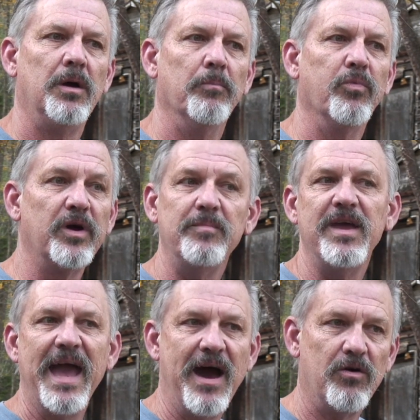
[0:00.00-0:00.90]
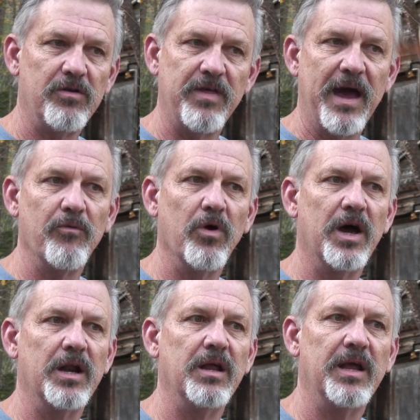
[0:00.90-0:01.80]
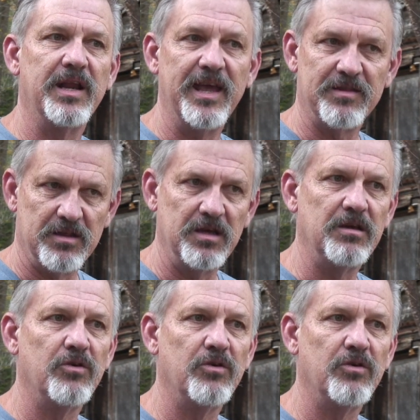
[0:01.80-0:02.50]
bring me out of that rut and get the